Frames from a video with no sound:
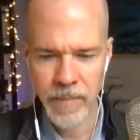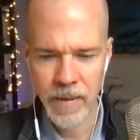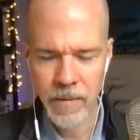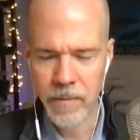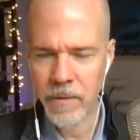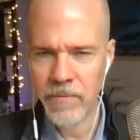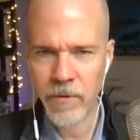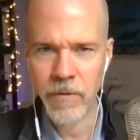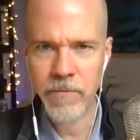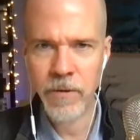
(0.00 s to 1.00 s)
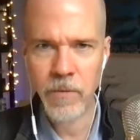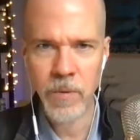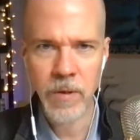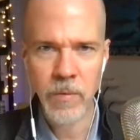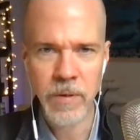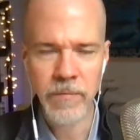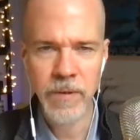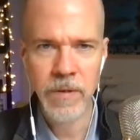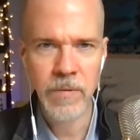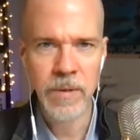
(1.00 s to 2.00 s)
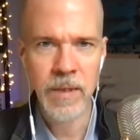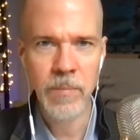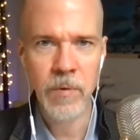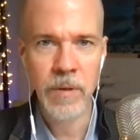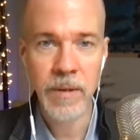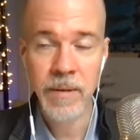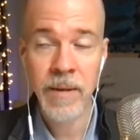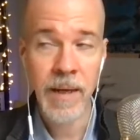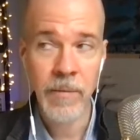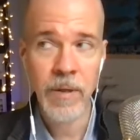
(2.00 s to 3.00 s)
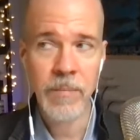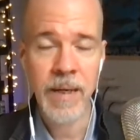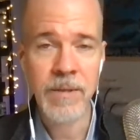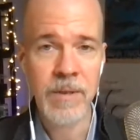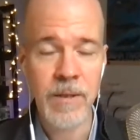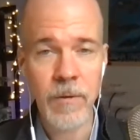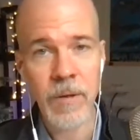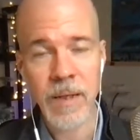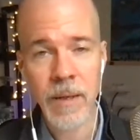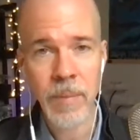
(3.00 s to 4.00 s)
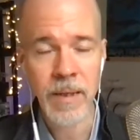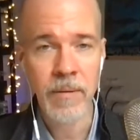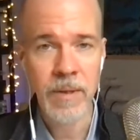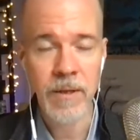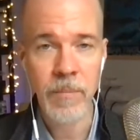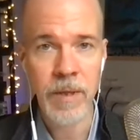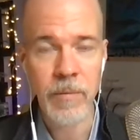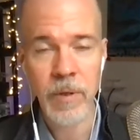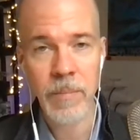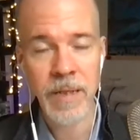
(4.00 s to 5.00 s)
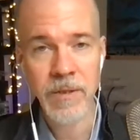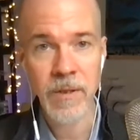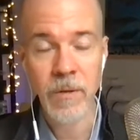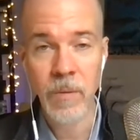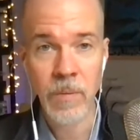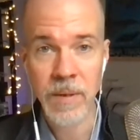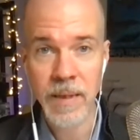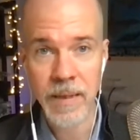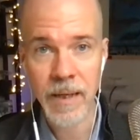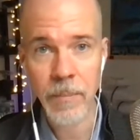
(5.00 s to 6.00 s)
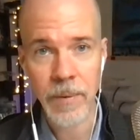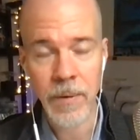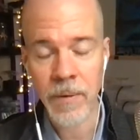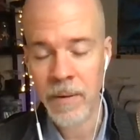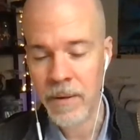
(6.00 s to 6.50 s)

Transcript: Look for a phone with a physical keyboard. I would imagine there are a couple out there, but I would imagine there are only a couple.